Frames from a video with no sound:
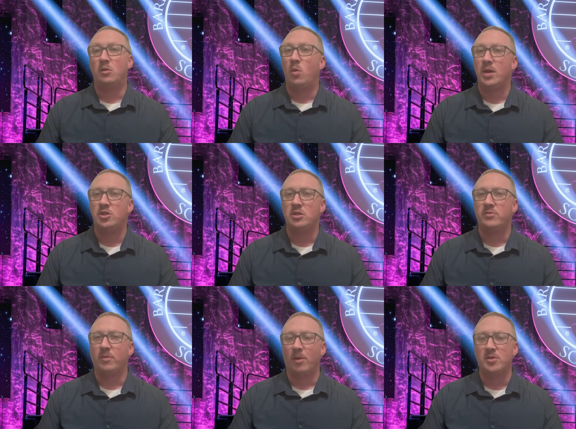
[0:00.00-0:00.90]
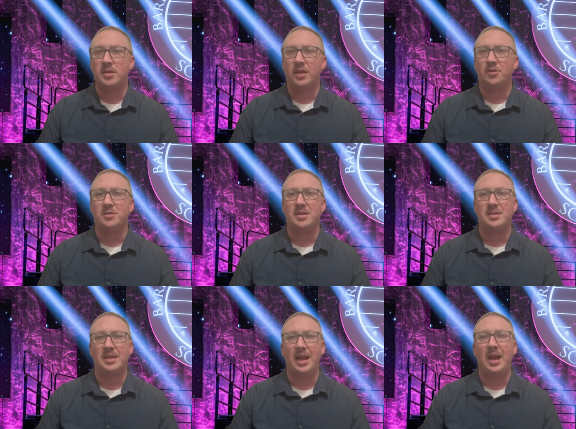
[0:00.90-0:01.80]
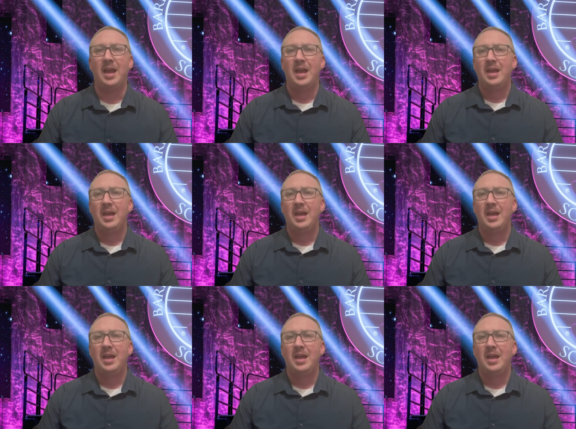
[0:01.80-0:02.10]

and questions from our singers that say,